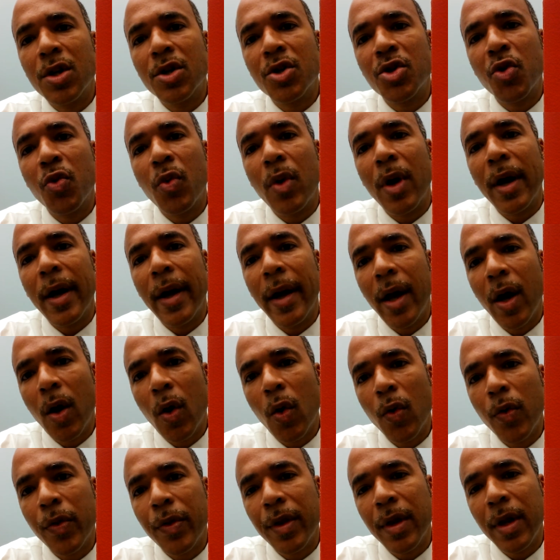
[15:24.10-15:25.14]
to a
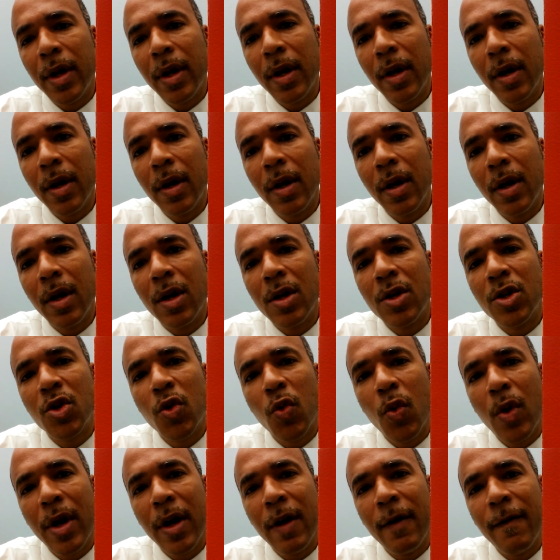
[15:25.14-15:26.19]
Healthy
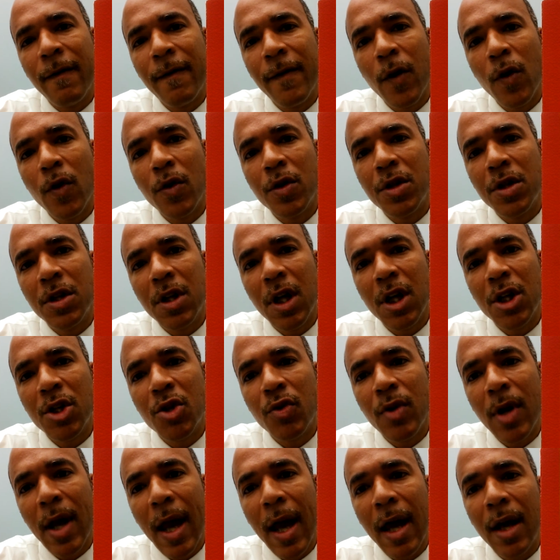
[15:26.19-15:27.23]
21st
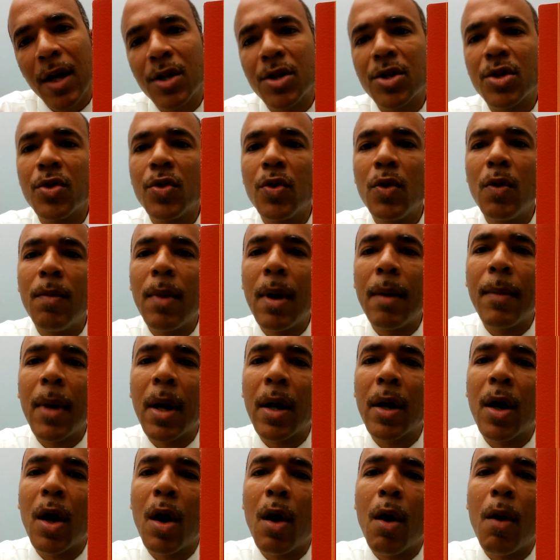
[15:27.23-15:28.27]
Century Attitude by my
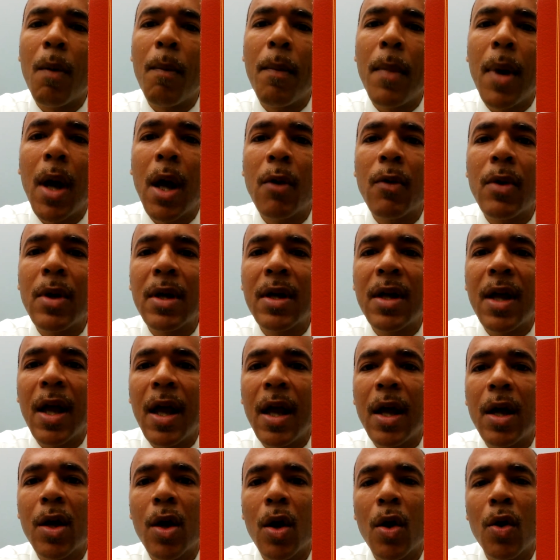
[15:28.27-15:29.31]
girl Mary
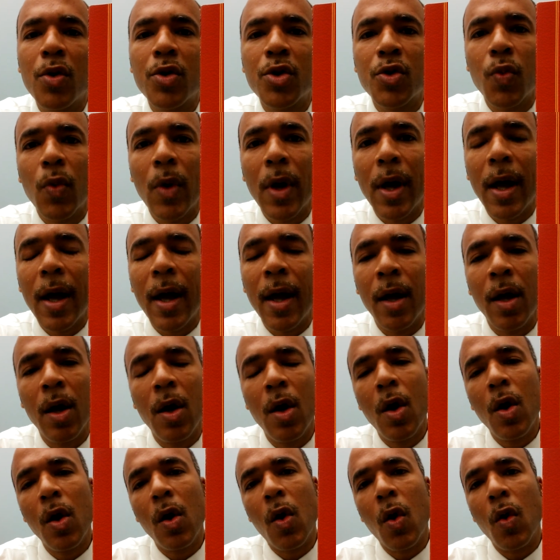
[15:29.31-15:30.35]
Kay Kurzweg.
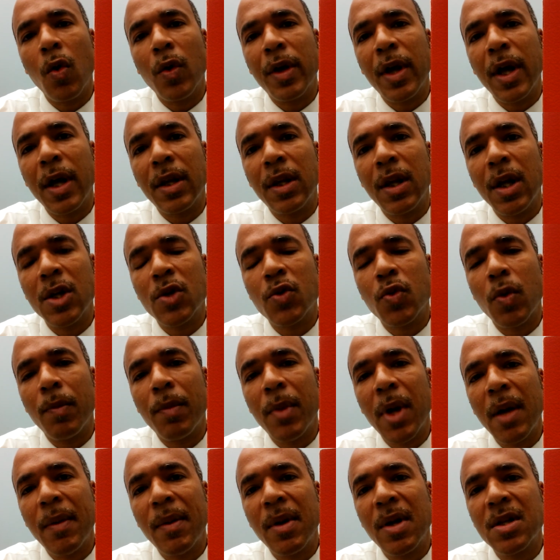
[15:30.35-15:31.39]
Go get this one,
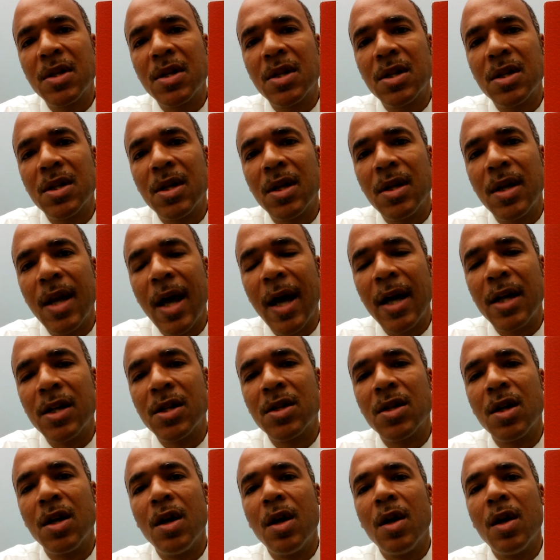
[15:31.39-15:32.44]
baby. This is a
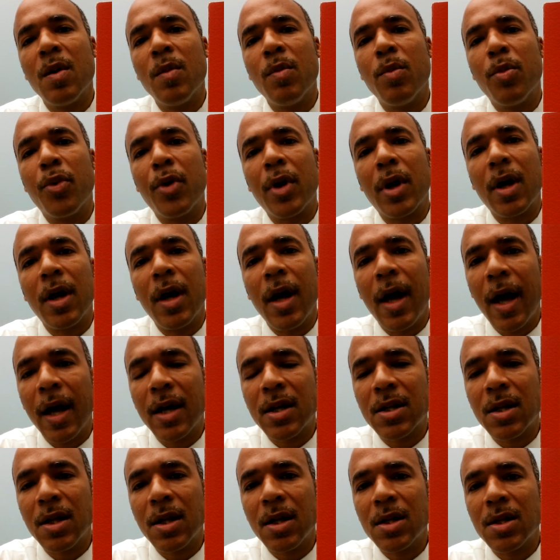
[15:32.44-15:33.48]
nice brick of
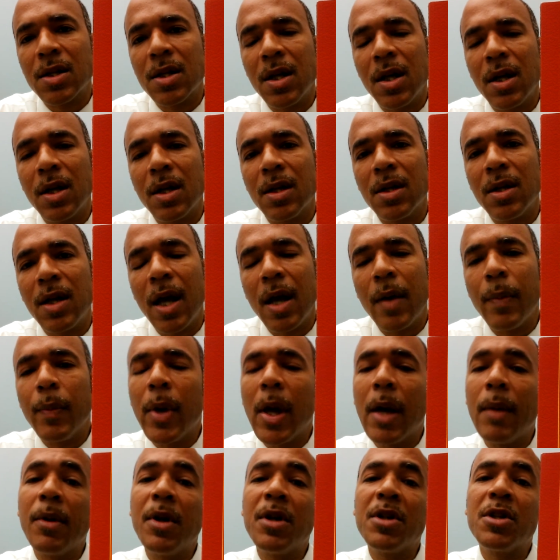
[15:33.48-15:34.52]
excellence here today,
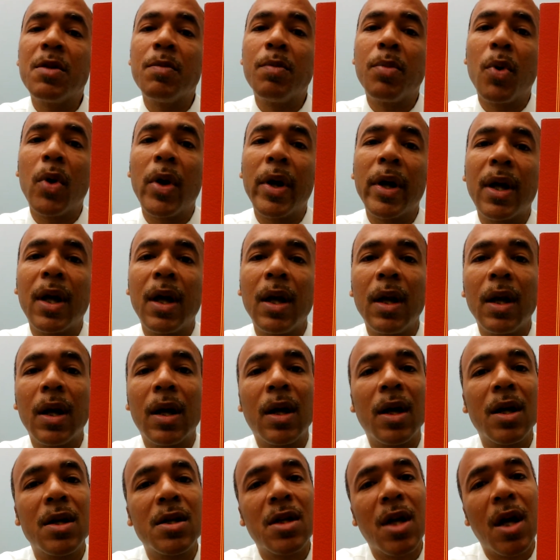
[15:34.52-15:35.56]
baby. This your boy
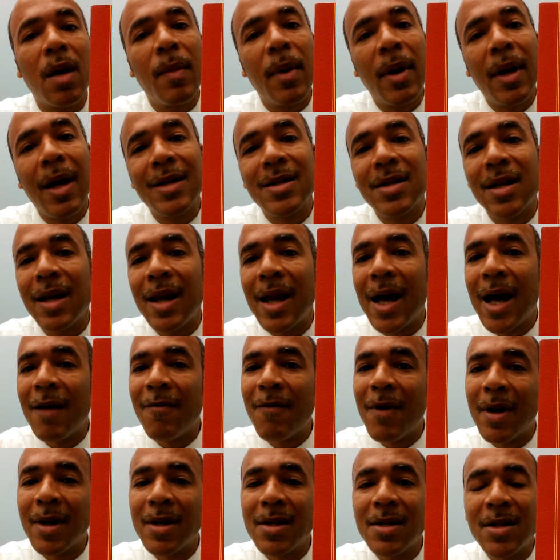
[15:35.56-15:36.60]
KennyKlutch coming at you live
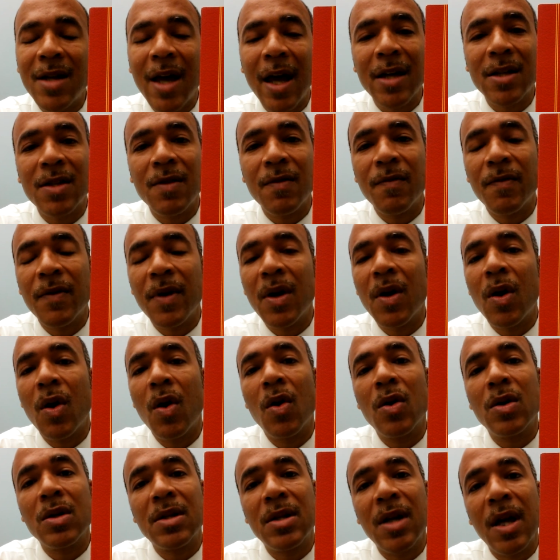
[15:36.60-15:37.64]
out of Jacksonville
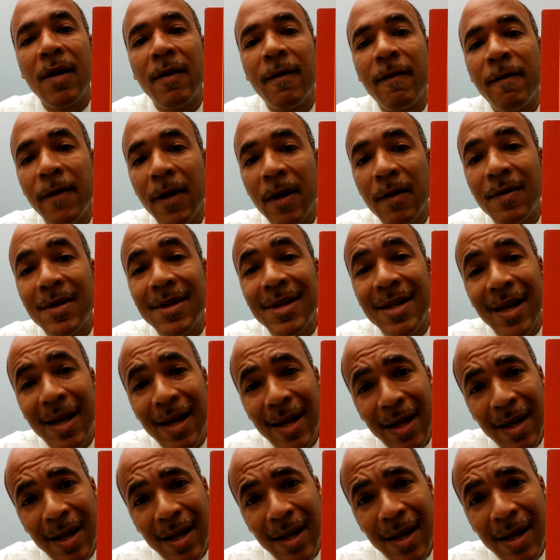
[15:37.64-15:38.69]
on day
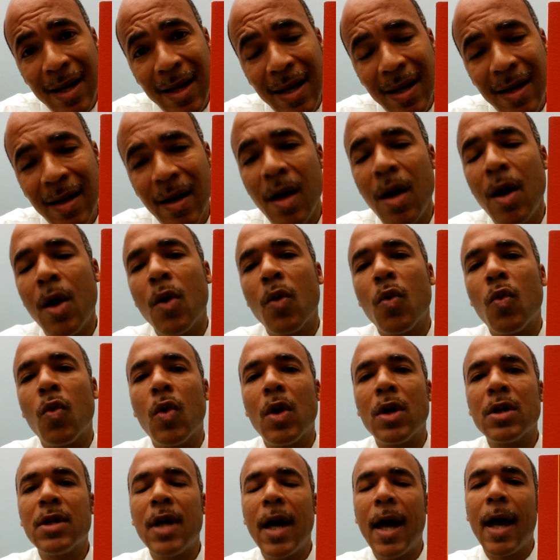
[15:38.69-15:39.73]
15.
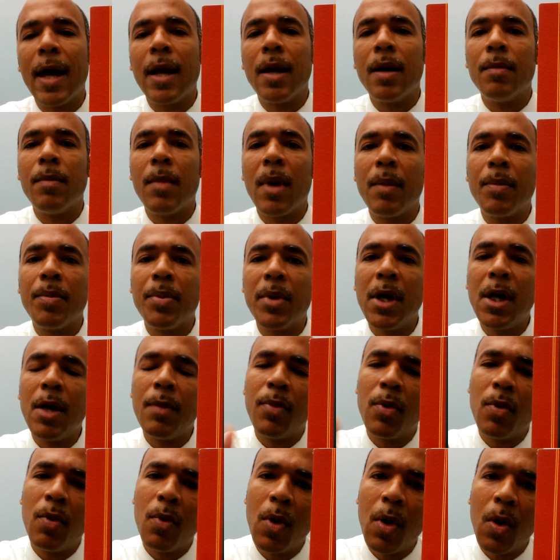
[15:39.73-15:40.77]
What's happening, my
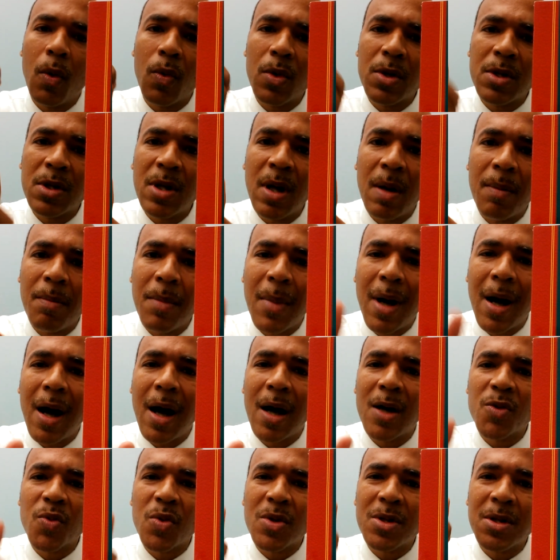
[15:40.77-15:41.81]
people? What's up,
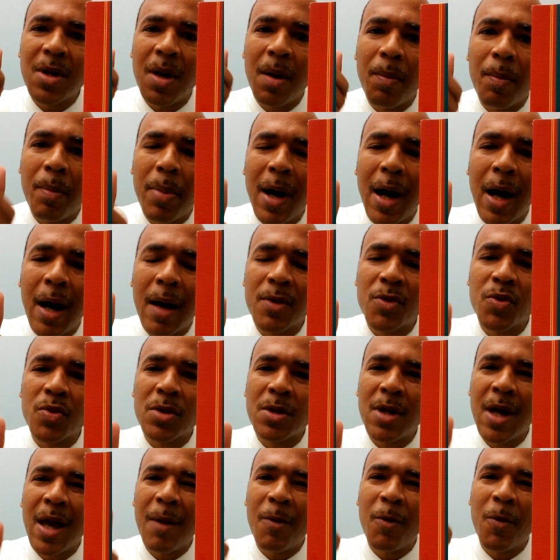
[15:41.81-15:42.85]
moms? What's up, pops? What's
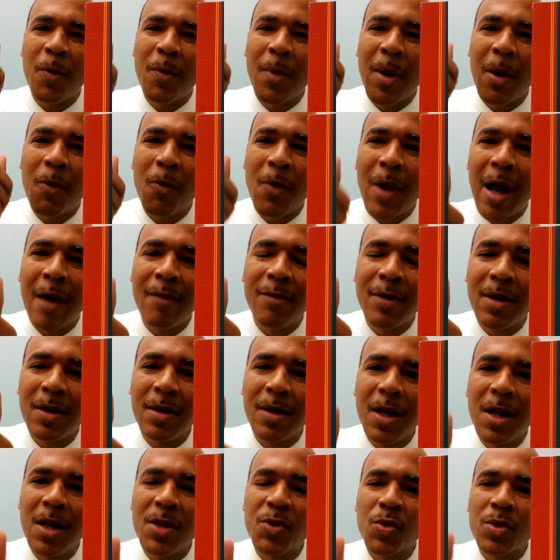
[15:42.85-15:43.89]
happening with my wife,
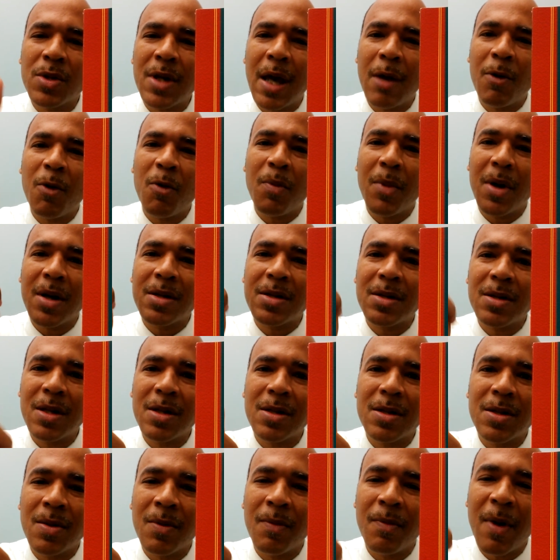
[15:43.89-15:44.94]
Denise? What's happening with my
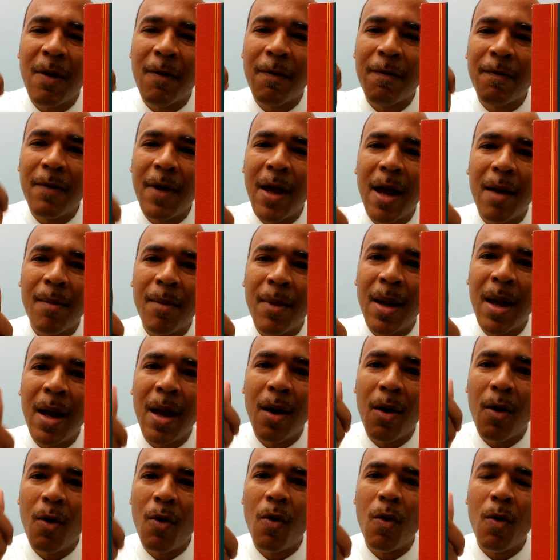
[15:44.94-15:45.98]
sister, my family at
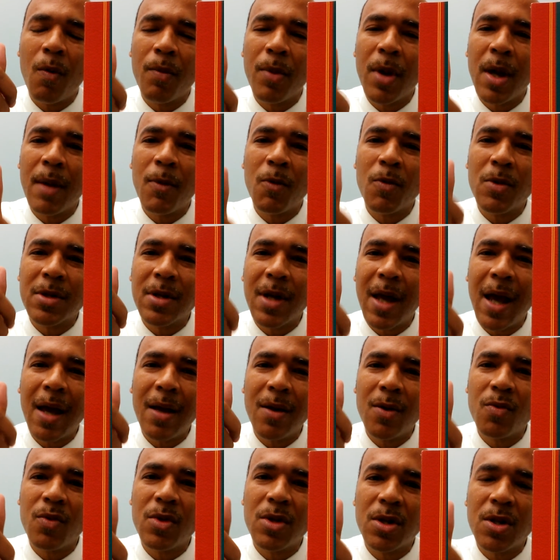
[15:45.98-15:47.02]
home, baby? What's
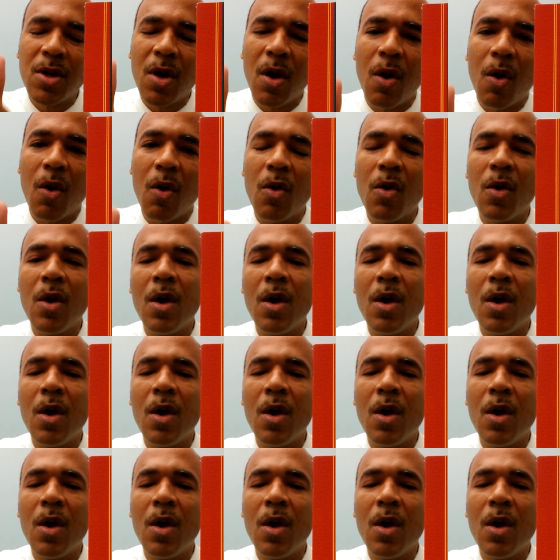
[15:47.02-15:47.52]
happening with y'all?